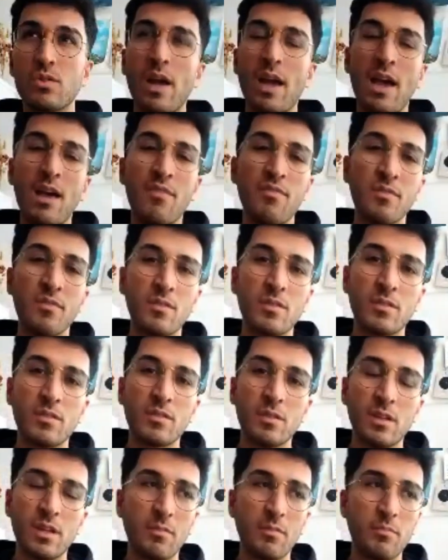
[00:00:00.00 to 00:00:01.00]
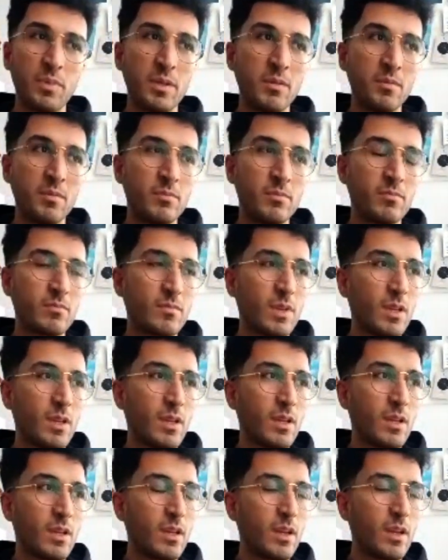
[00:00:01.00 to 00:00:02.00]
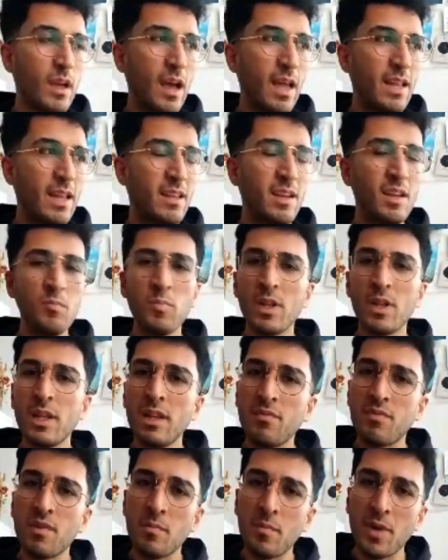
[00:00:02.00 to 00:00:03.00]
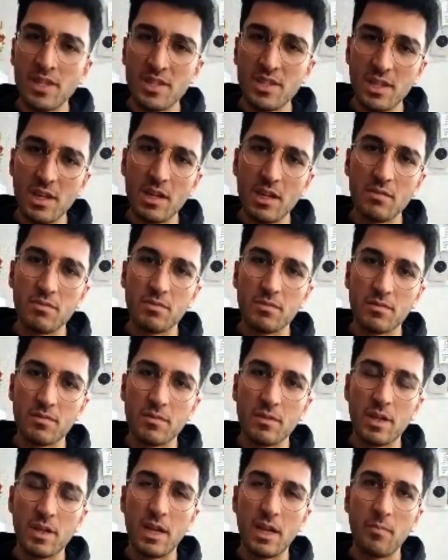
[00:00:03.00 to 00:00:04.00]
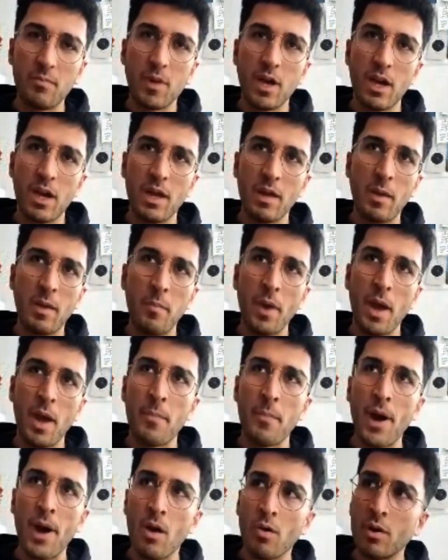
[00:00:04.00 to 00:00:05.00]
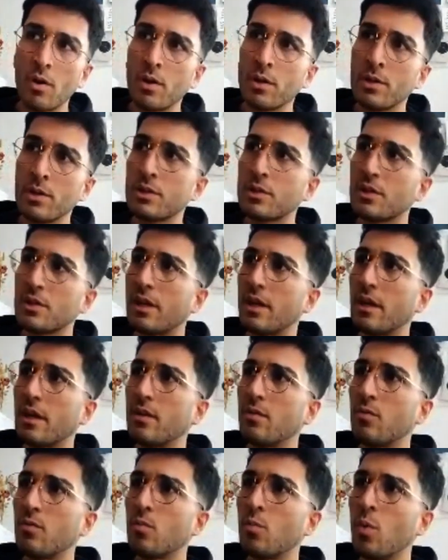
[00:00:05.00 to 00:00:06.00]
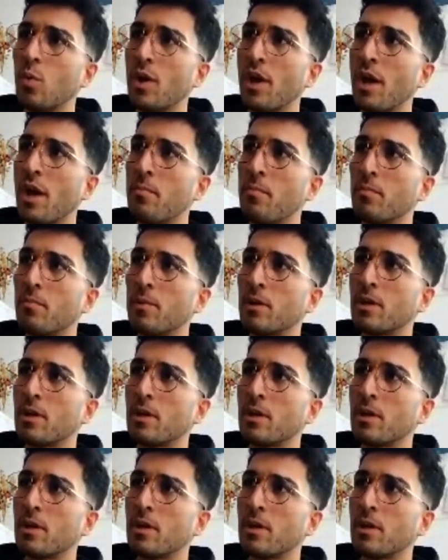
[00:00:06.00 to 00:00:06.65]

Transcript: I haven't I didn't believe in myself and my powers and what I'm.